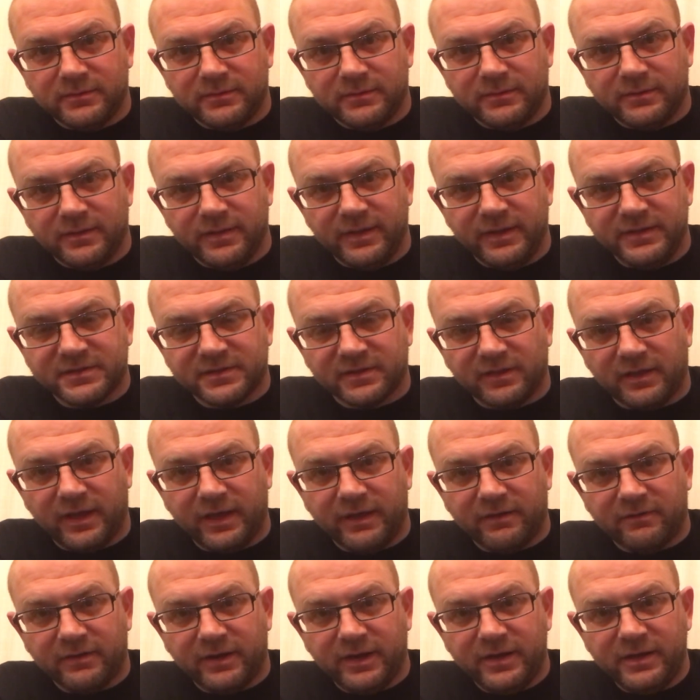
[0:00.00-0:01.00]
This
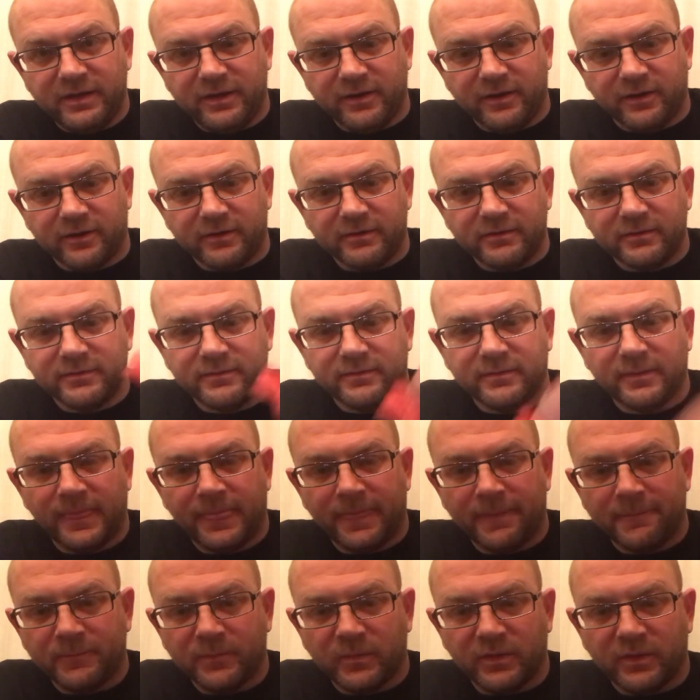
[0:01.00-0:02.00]
light right here,
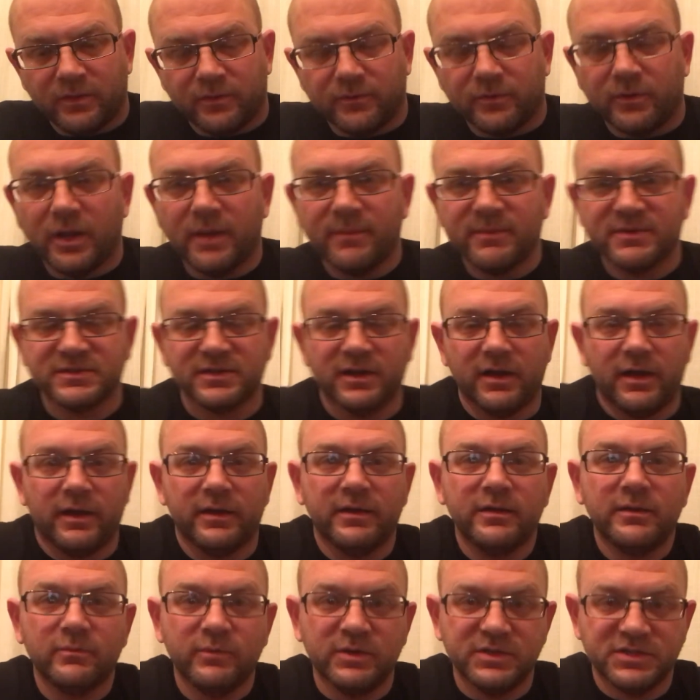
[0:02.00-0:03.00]
through
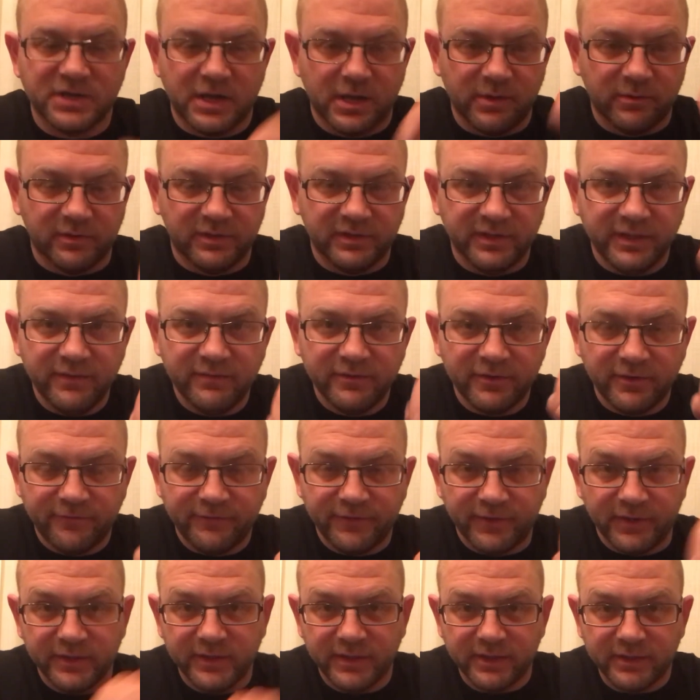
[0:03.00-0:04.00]
Amazon, which I will leave an
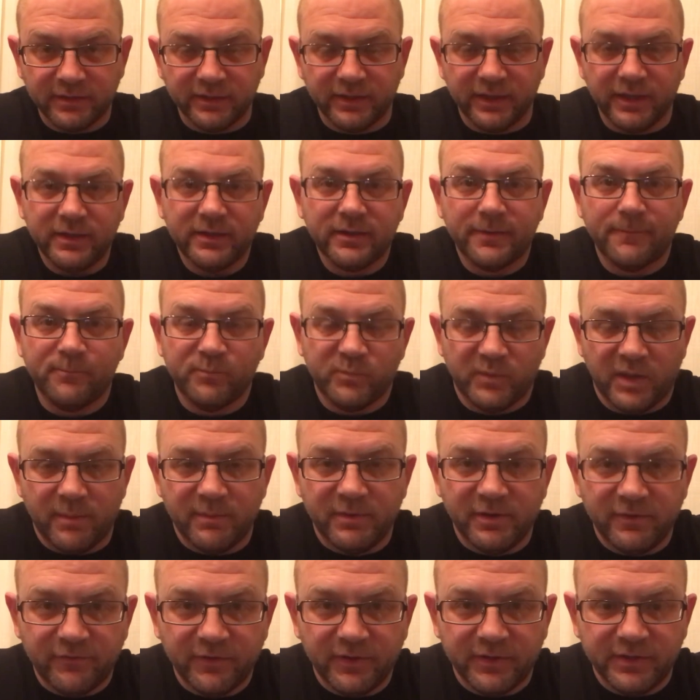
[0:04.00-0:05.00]
affiliate link. I'm an
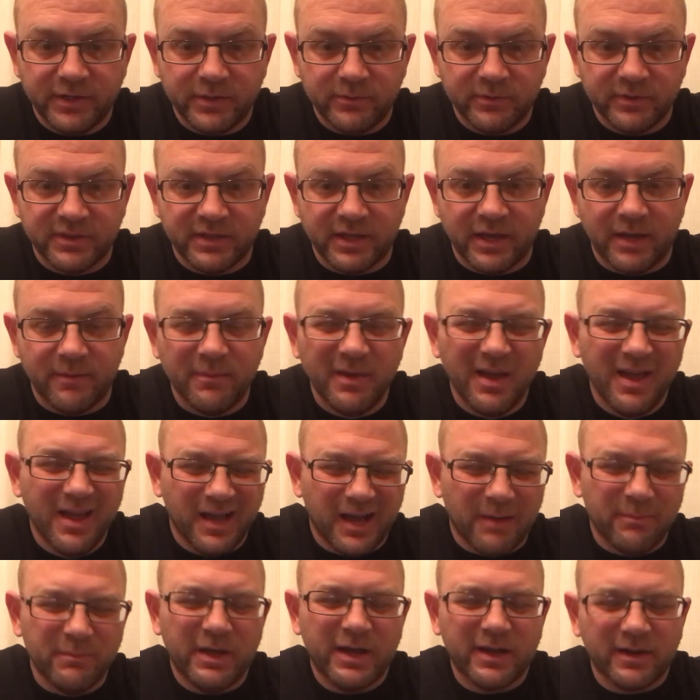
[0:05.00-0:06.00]
affiliate with them.
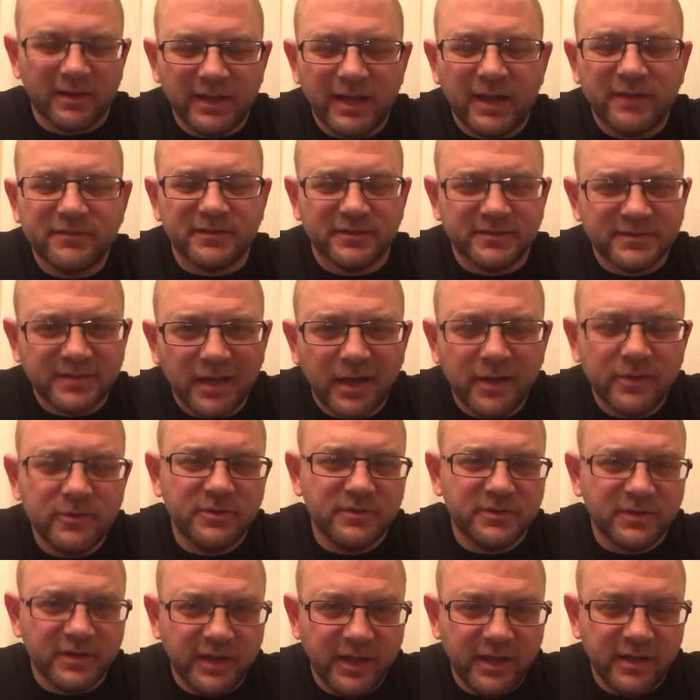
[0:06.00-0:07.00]
I'm not allowed to tell you
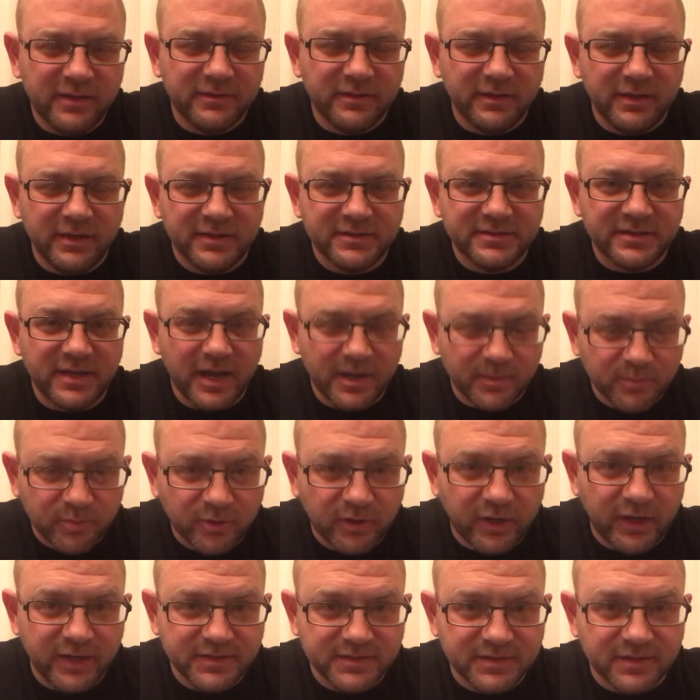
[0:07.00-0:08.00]
the exact
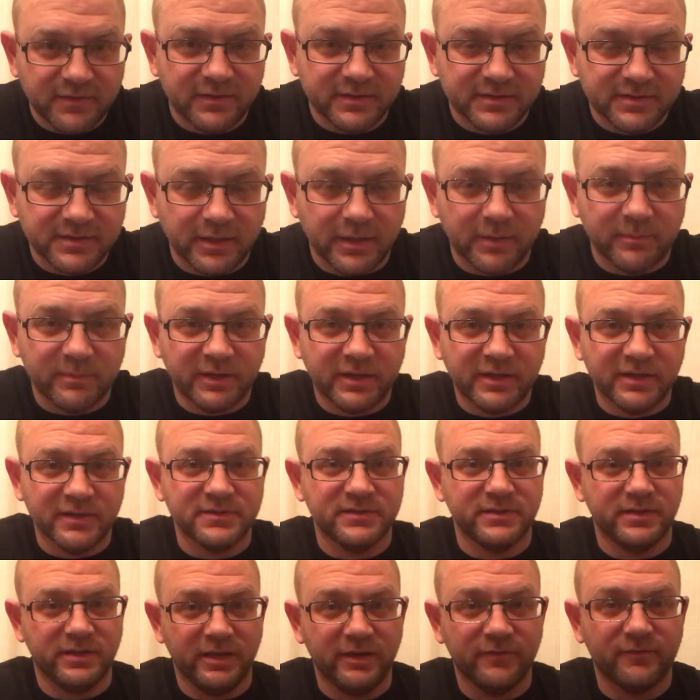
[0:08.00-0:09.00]
price of this thing
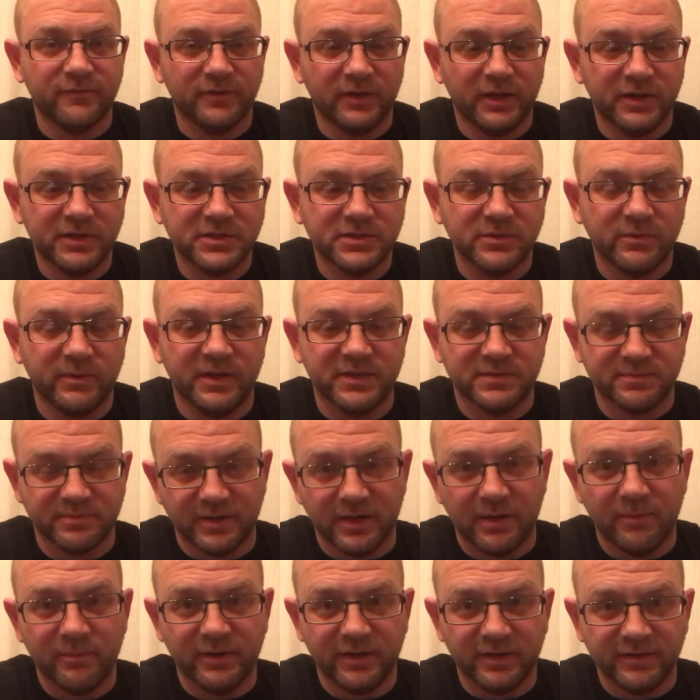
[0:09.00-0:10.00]
because it fluctuates, but
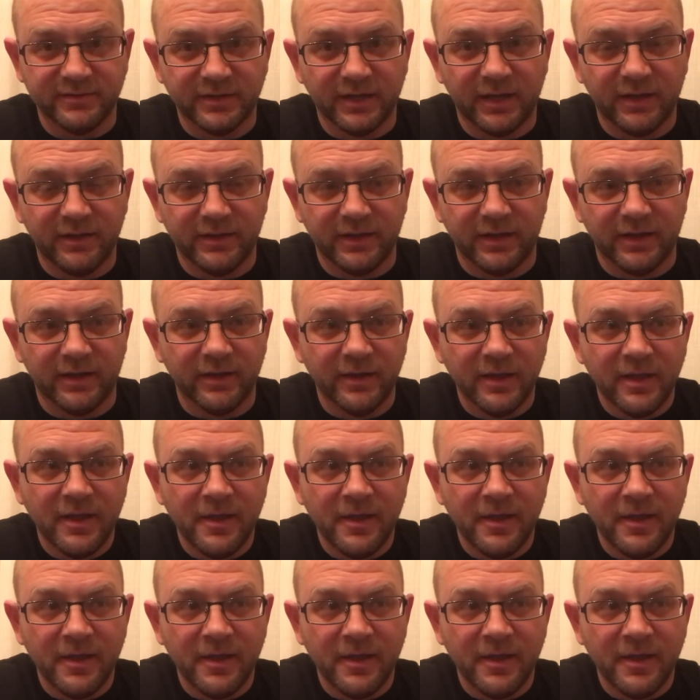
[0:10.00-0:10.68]
I'm going to tell you